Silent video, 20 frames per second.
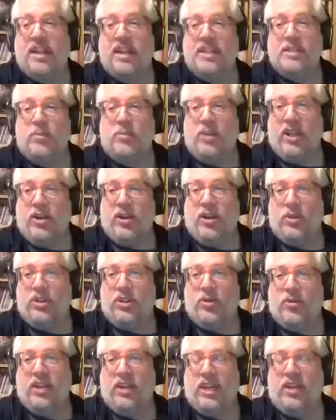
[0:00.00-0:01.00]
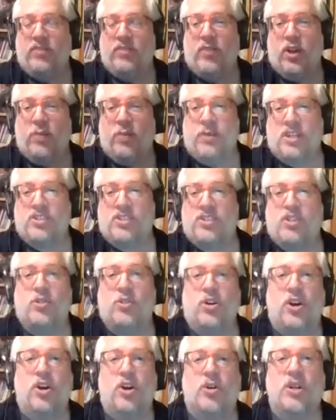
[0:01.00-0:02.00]
to be here with you. Thank you very much.
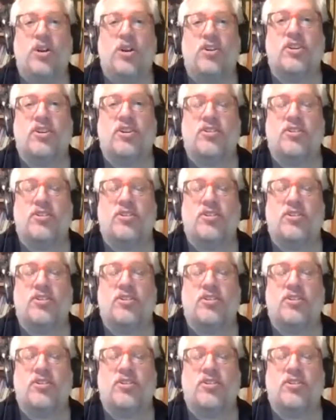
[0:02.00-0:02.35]
So OER,